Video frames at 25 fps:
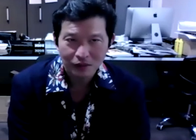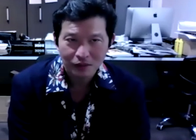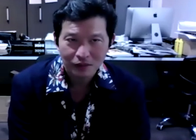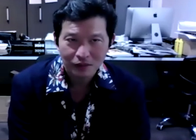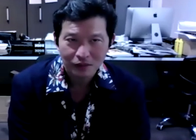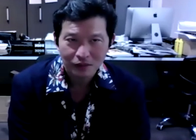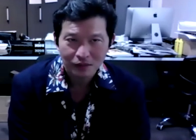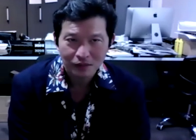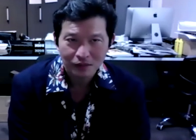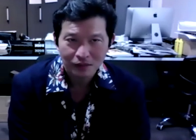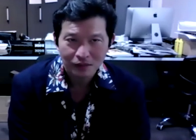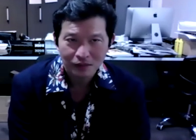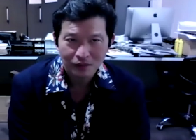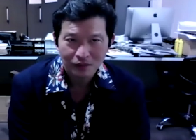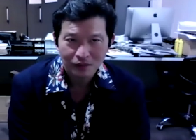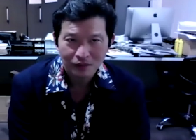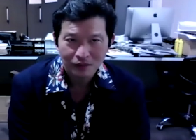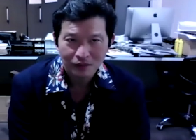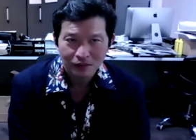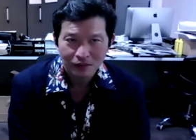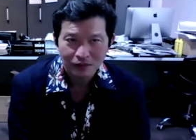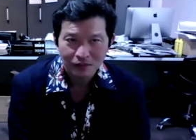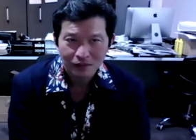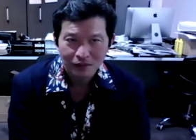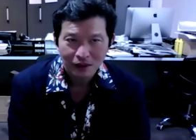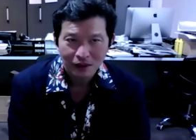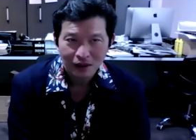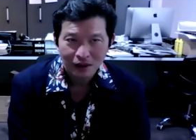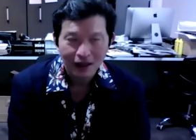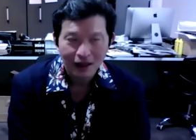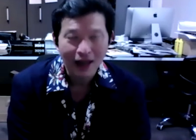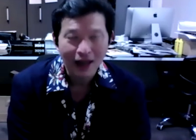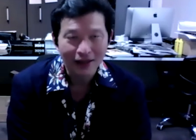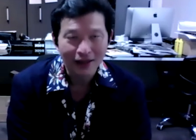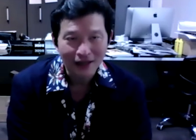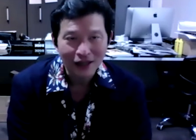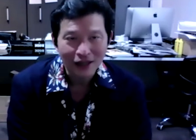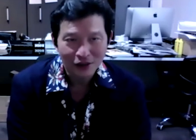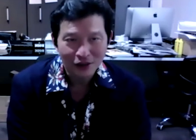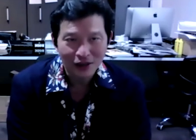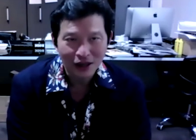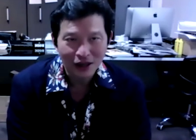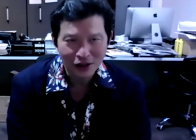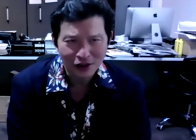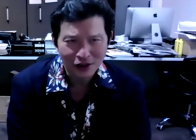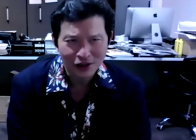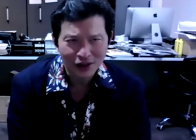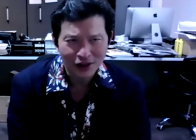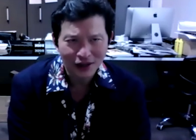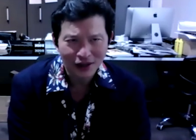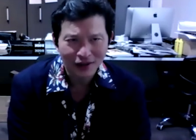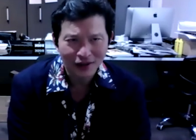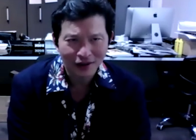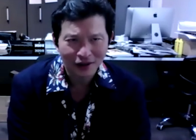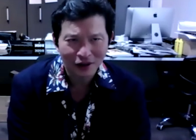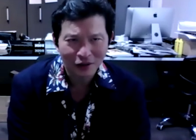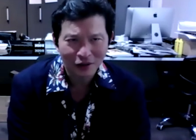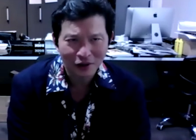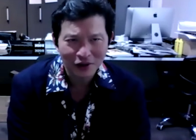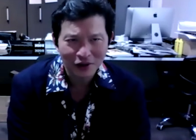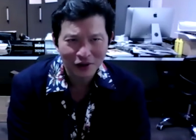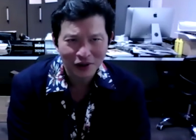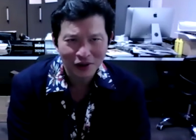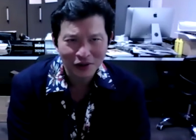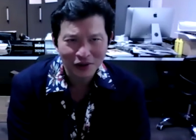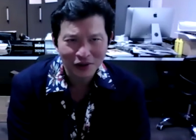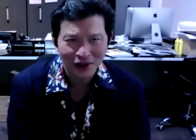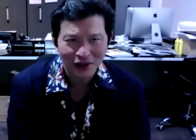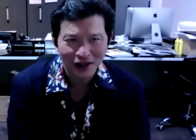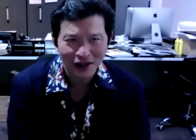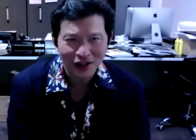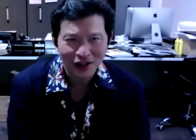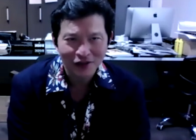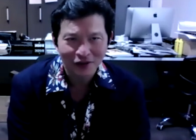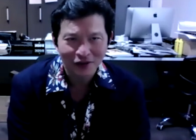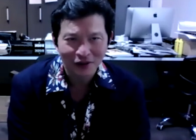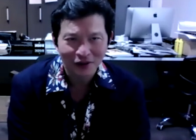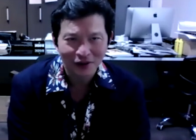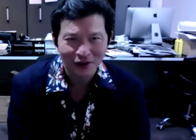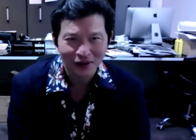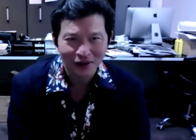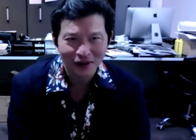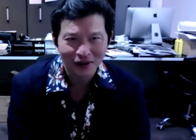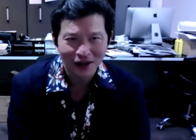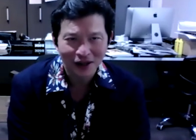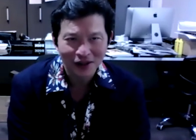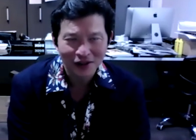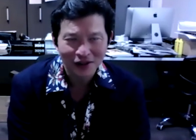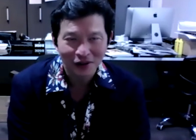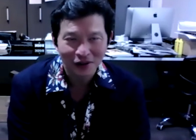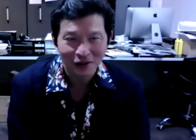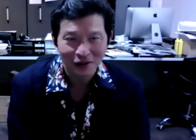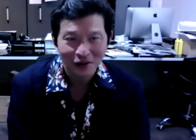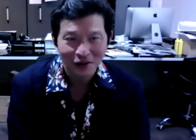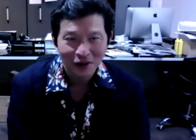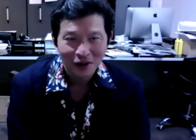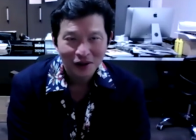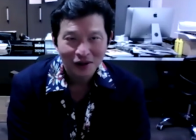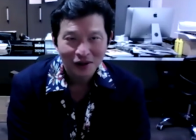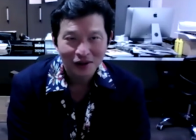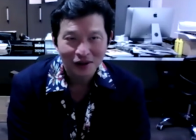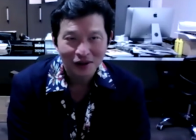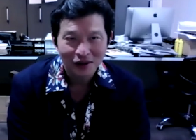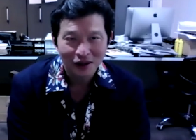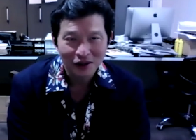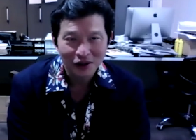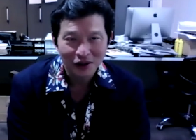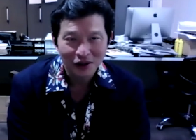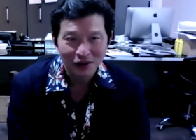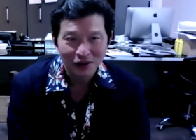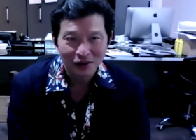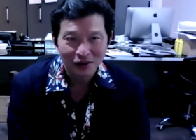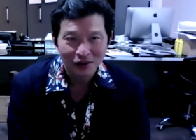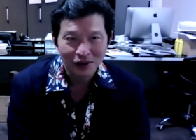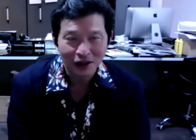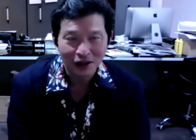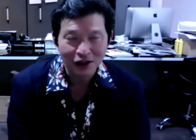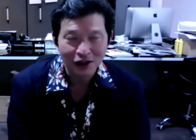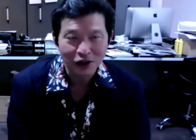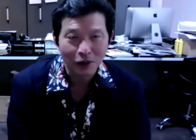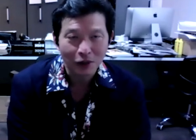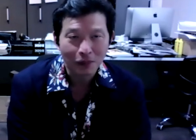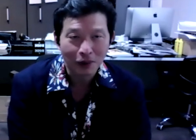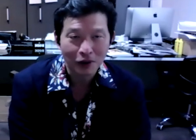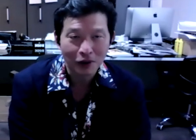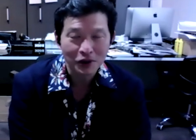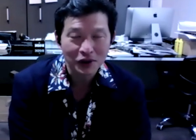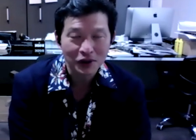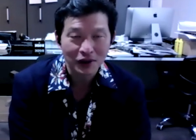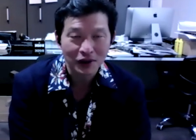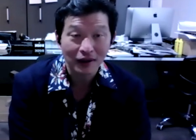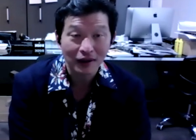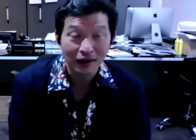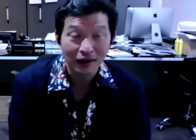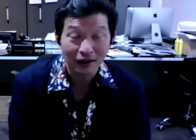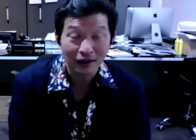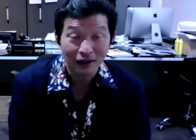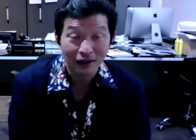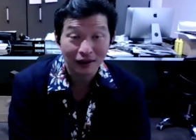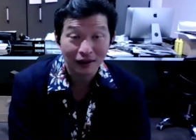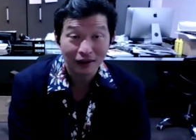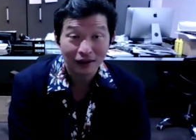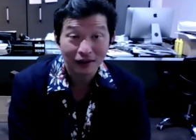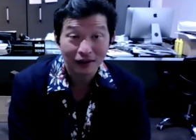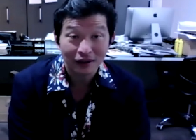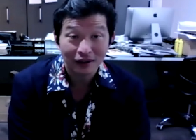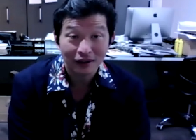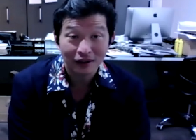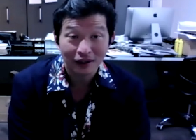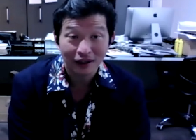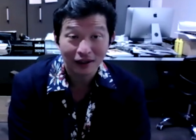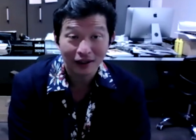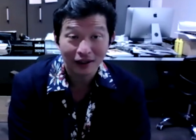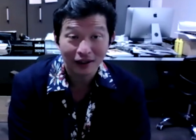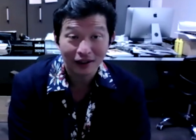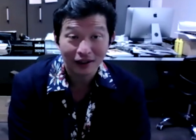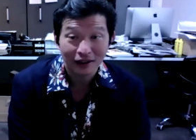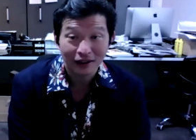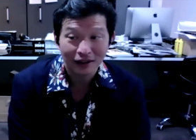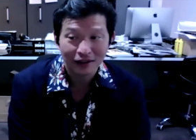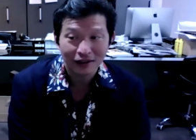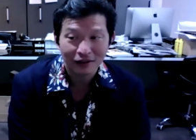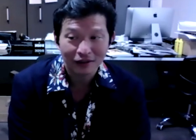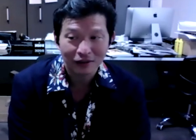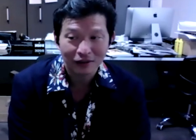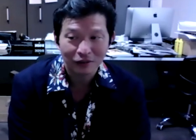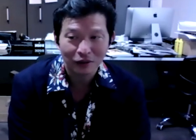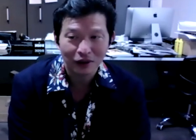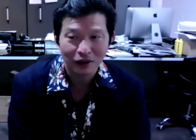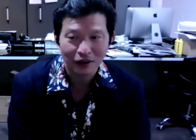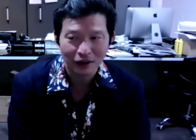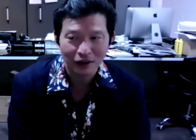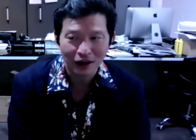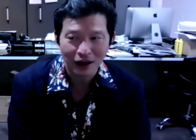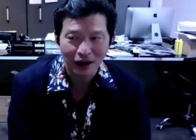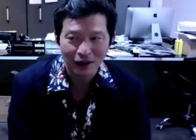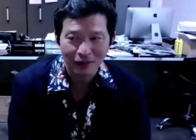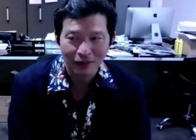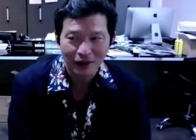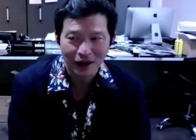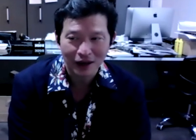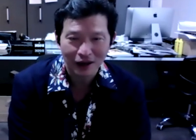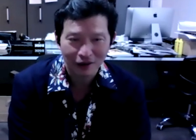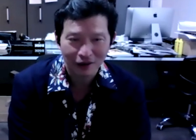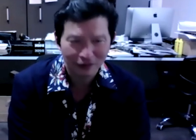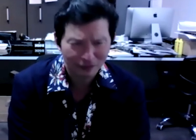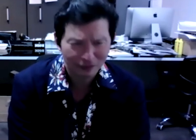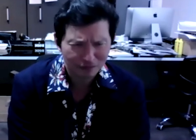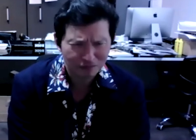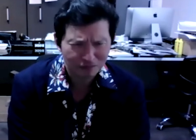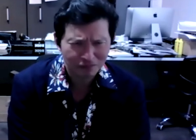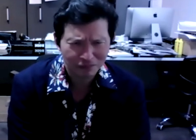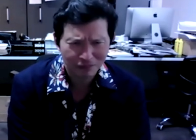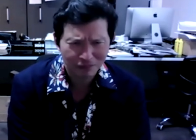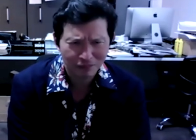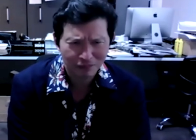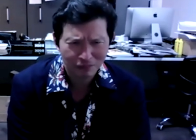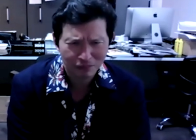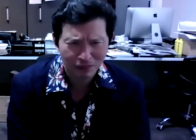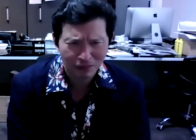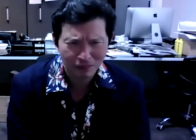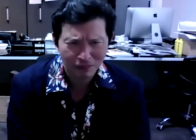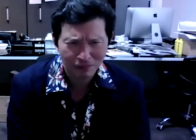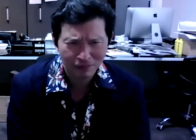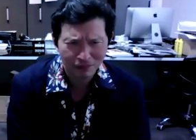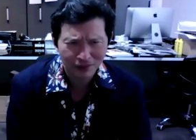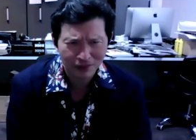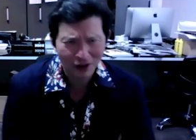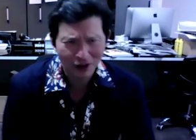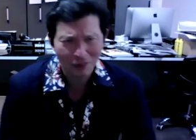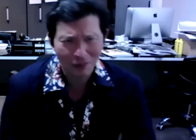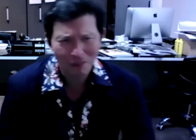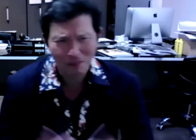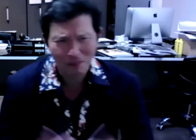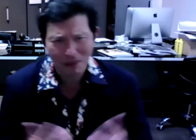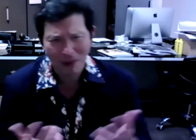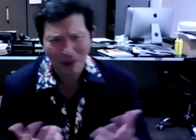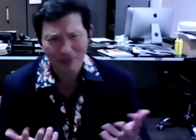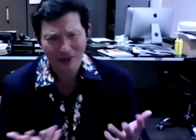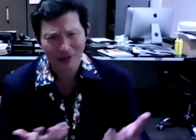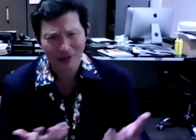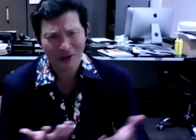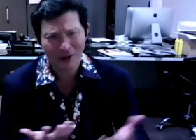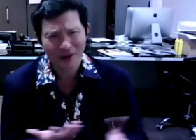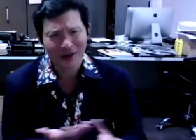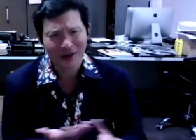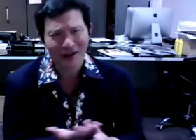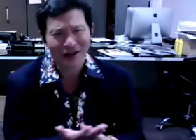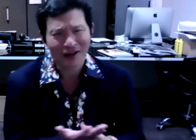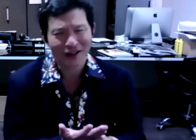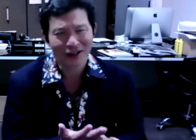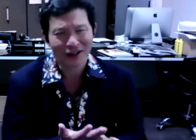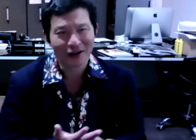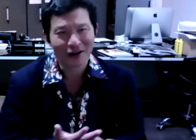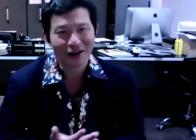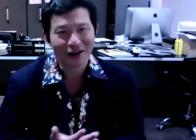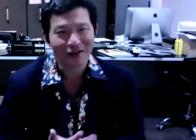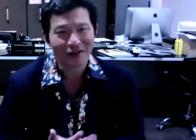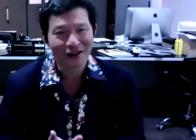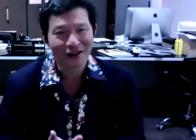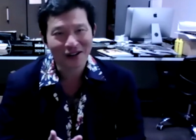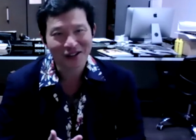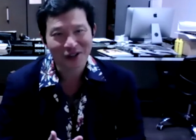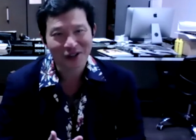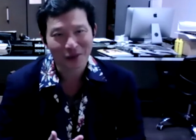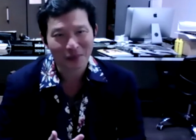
Hmm. Yeah, that's that's exactly the question I was going to ask for you, ask you. Does it like so personally? Like, well, I'm kind of you know bummy looking anyway, right?